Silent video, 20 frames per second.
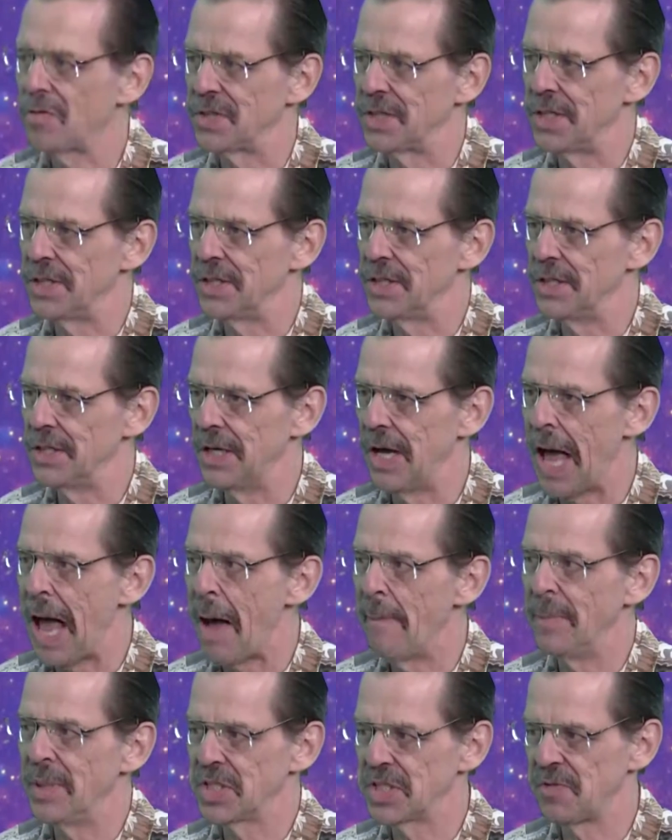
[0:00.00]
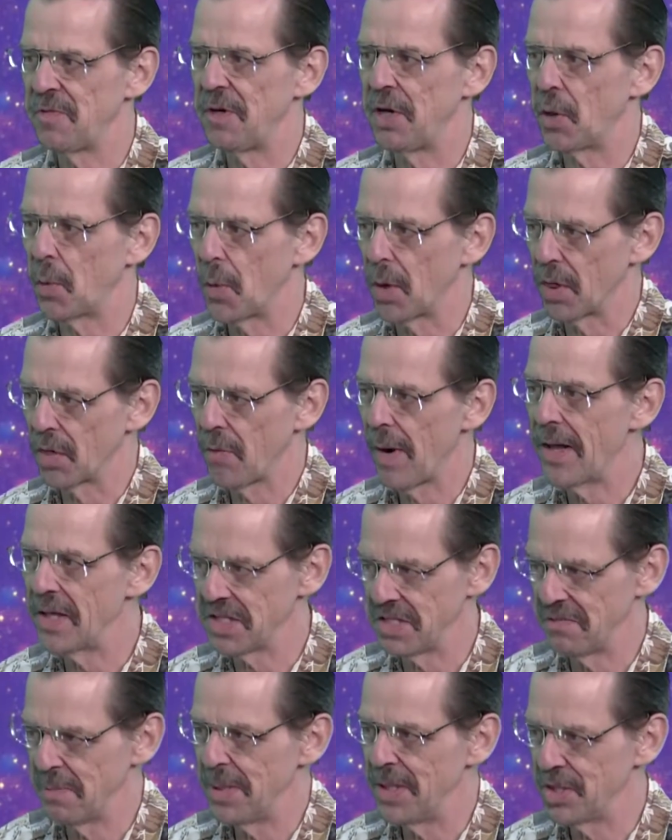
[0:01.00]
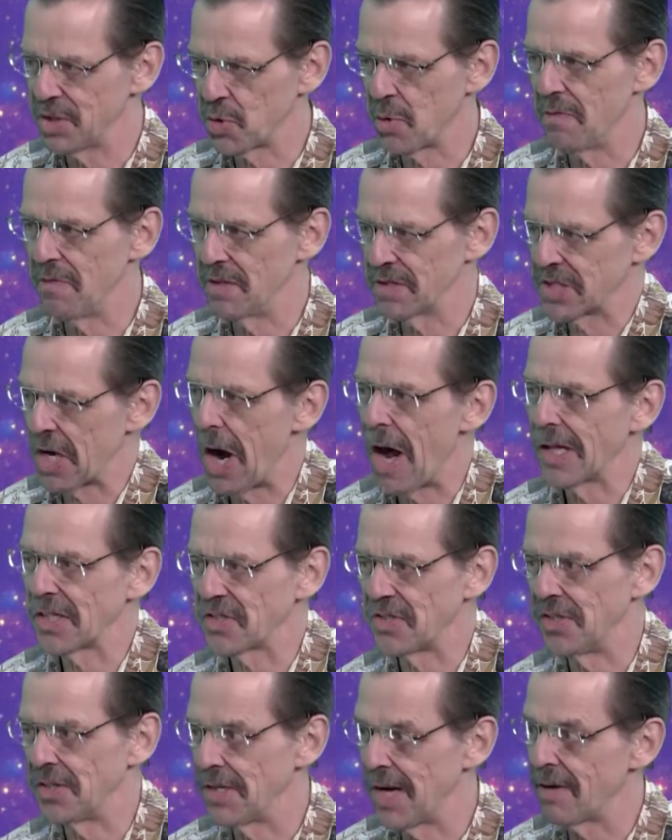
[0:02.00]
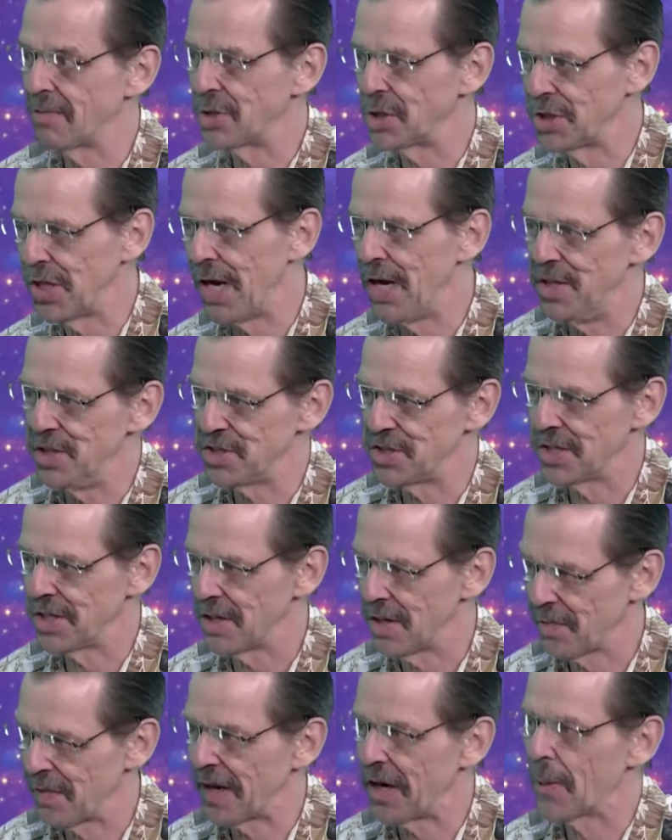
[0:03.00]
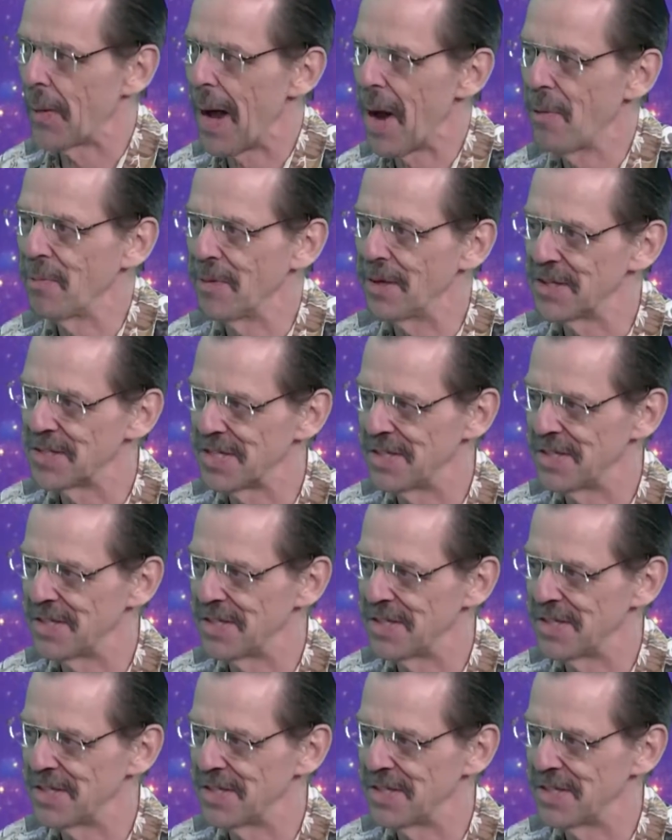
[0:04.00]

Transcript: in an atmosphere where threats have been sort of this constant, never-changing thing around us.